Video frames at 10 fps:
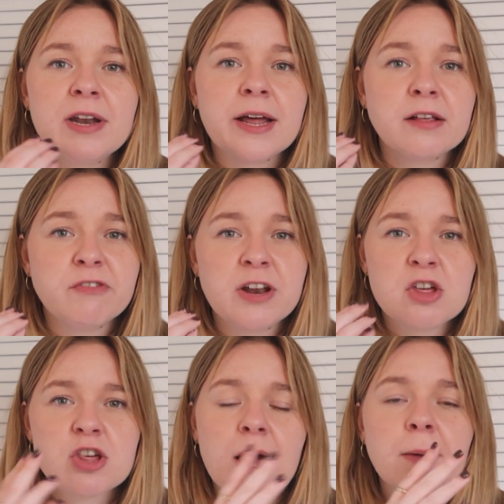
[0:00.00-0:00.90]
nice
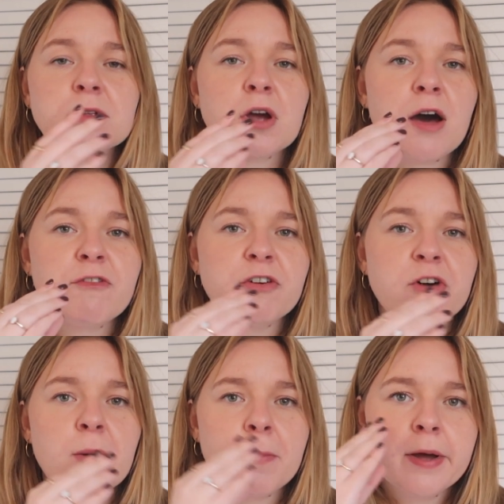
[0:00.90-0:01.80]
finish, helps
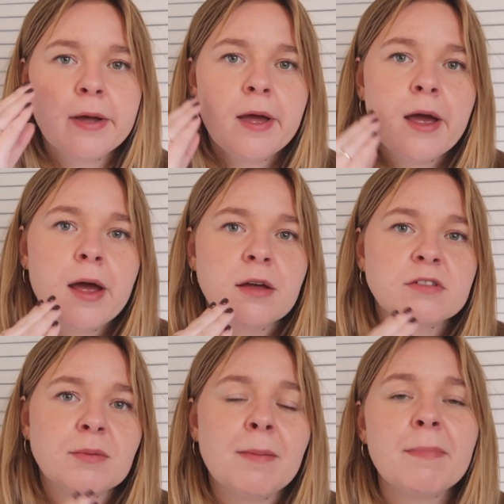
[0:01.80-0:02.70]
cover up
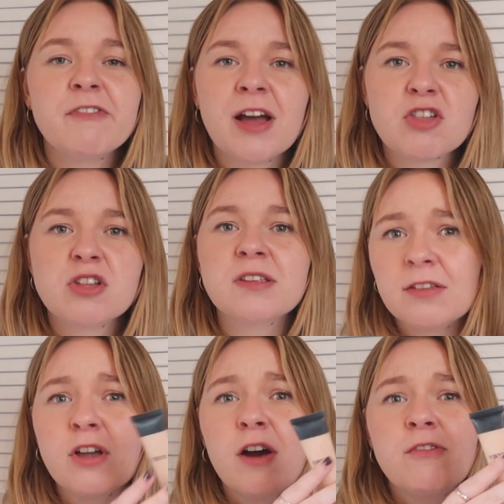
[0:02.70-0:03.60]
some imperfections.
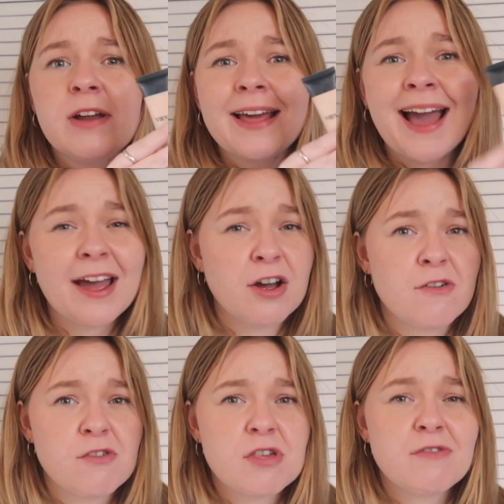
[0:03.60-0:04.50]
It's not a really high
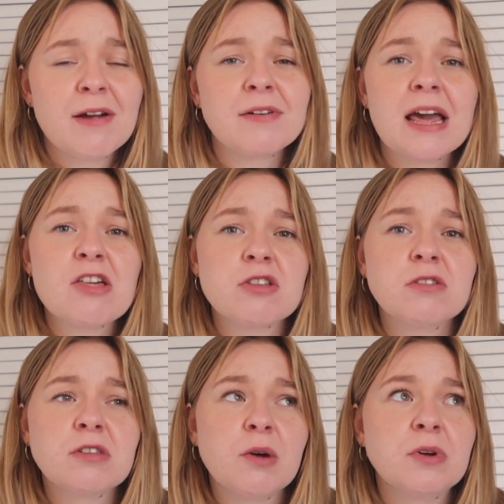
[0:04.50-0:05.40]
coverage
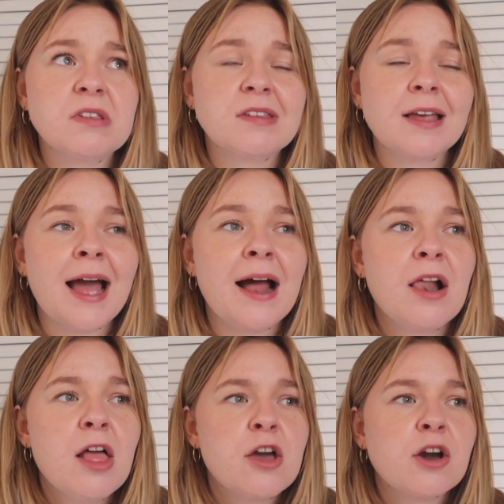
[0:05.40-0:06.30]
foundation, so I wouldn't say it
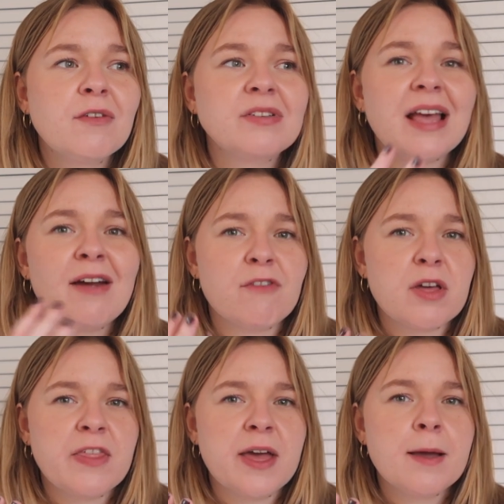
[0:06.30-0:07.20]
covers
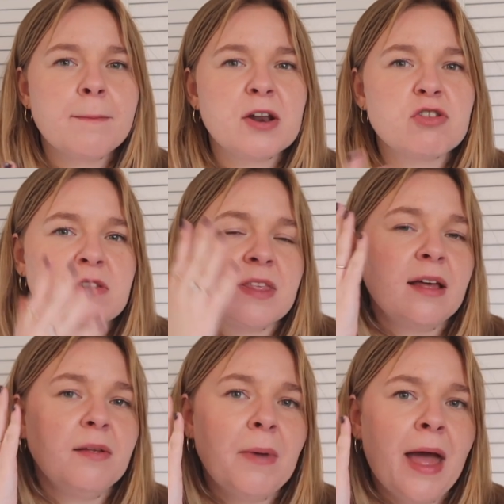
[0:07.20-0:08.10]
everything, but it just
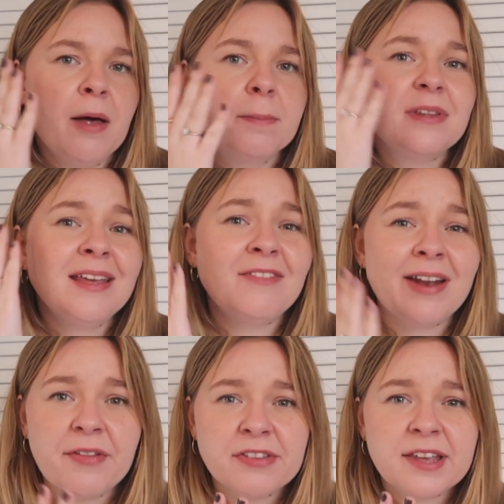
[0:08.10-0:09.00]
helps
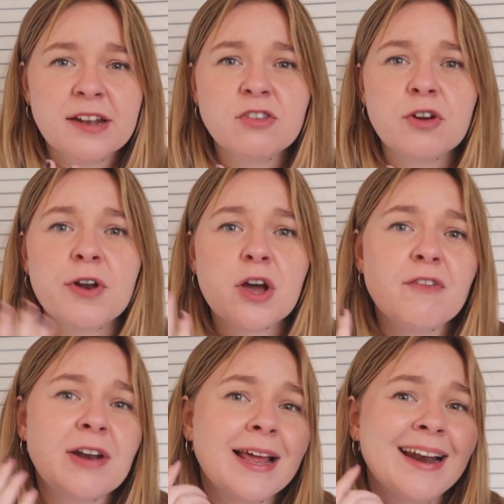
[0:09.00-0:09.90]
even out the skin tone and
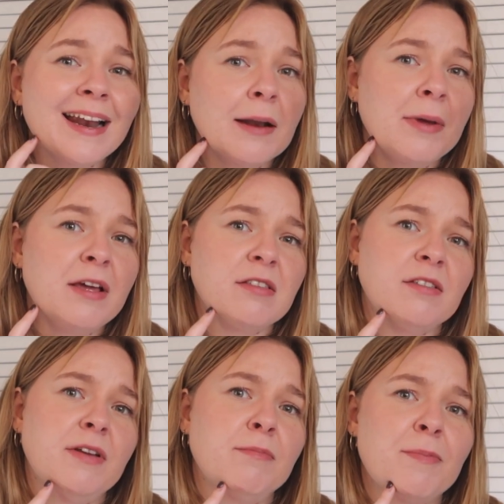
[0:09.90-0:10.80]
cover like little
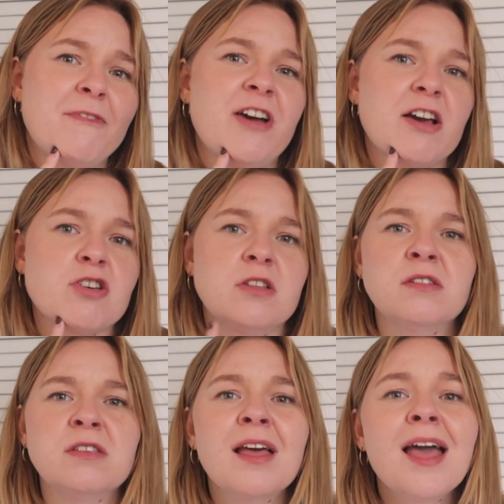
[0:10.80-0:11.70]
bits of
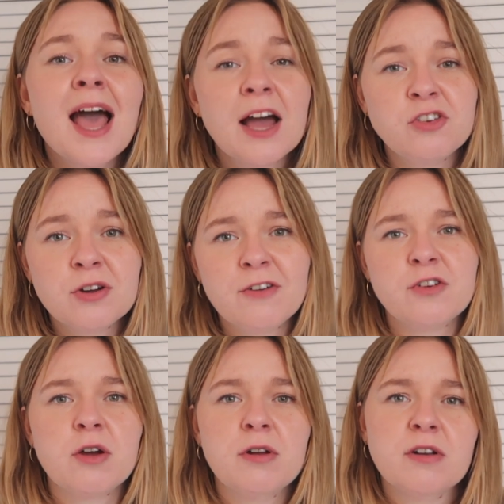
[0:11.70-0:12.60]
imperfections. I do have
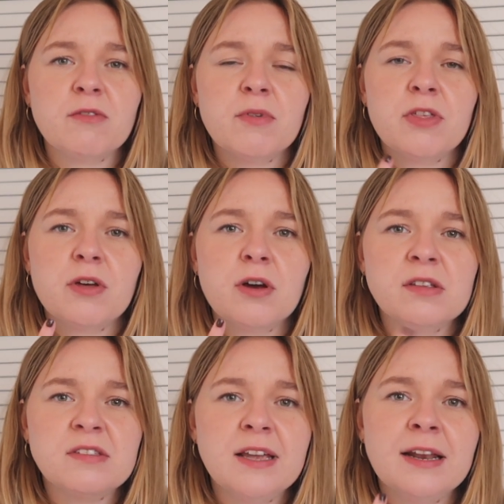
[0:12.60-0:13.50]
to go in
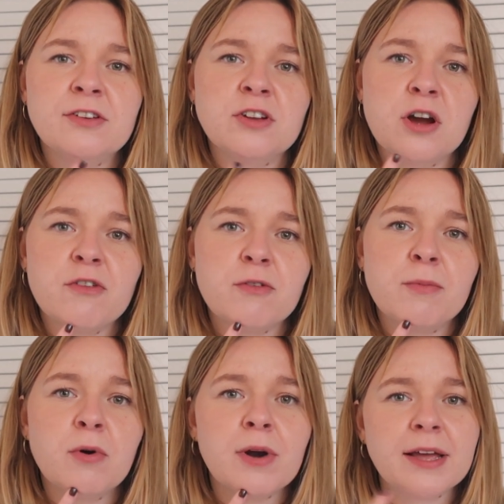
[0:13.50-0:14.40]
concealer to cover
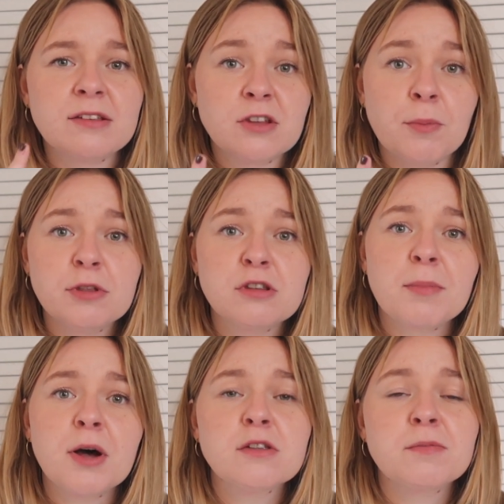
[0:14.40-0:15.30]
more like stubborn
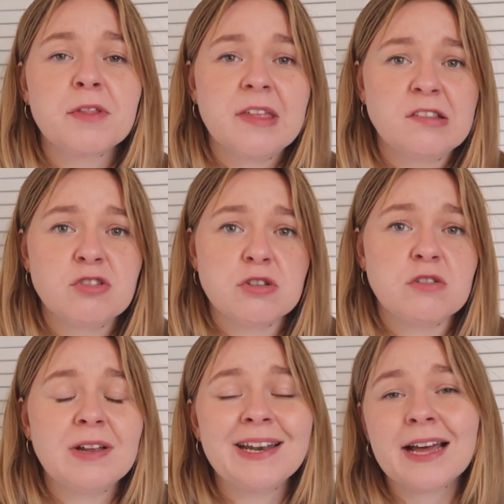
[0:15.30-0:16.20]
spots, but this is
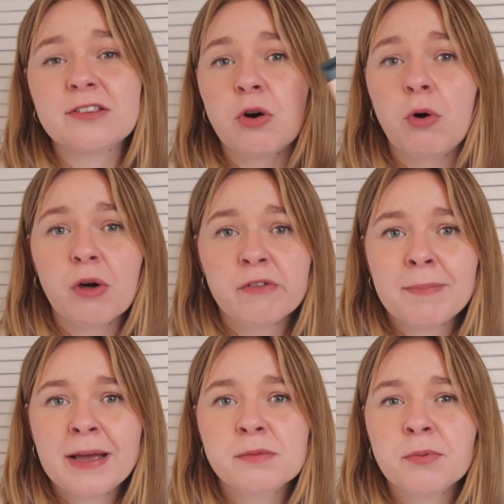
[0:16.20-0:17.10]
just a really nice all over
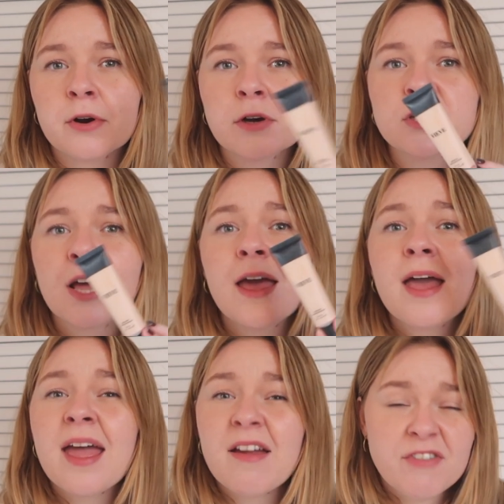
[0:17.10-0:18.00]
base product.
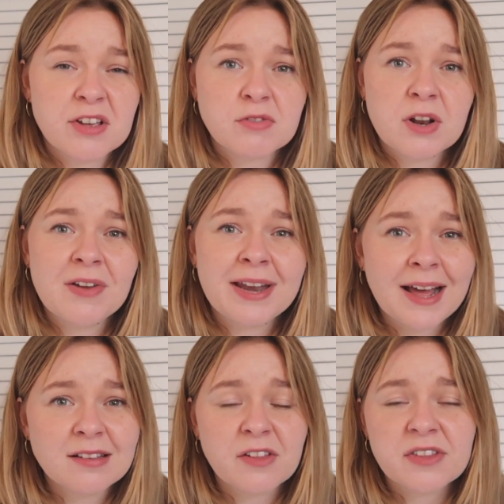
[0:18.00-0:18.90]
It feels really
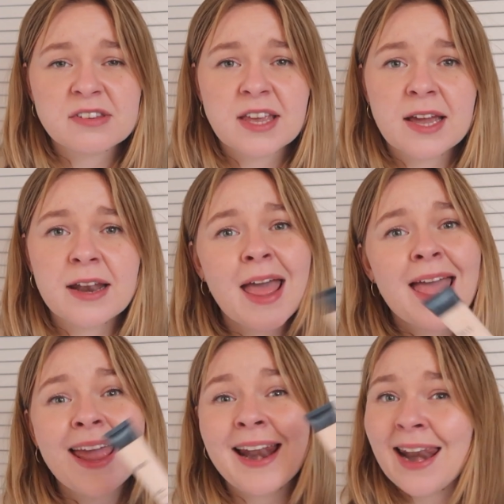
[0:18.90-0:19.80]
nice on the skin.
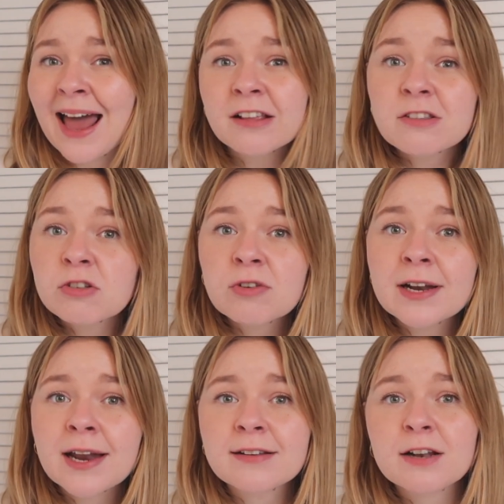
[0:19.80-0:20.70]
It lasts
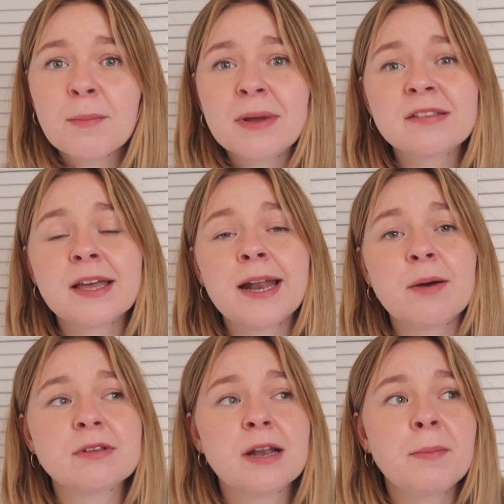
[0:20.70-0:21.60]
really nicely on my skin.
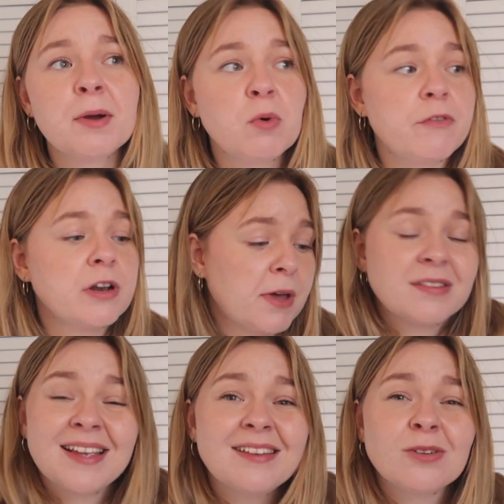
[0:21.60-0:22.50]
I was a little bit worried
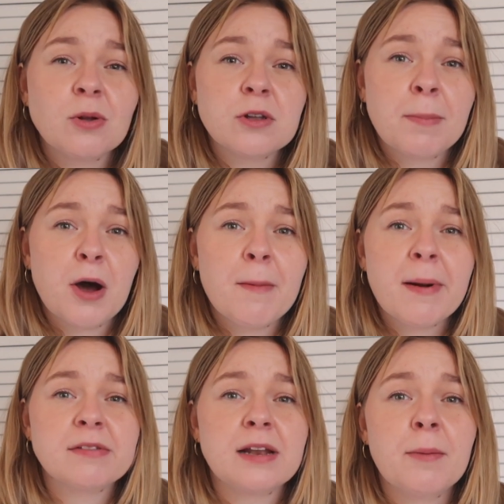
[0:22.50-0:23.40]
because it is called a balm.
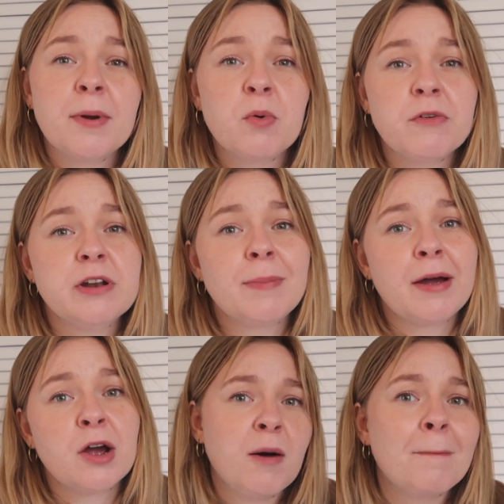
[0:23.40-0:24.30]
I was a little bit worried
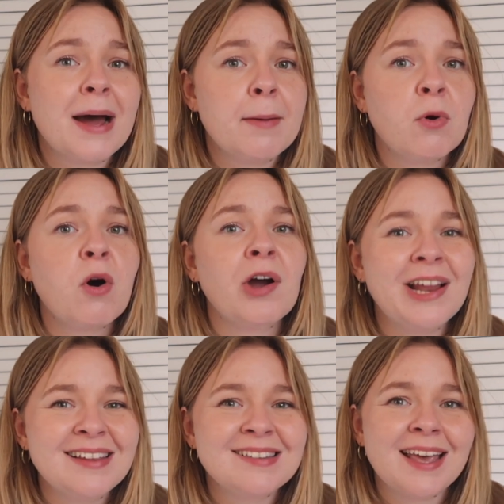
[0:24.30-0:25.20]
about it on my more
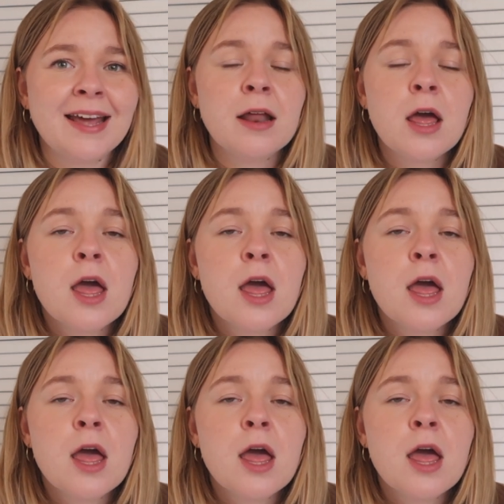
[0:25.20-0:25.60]
oily skin,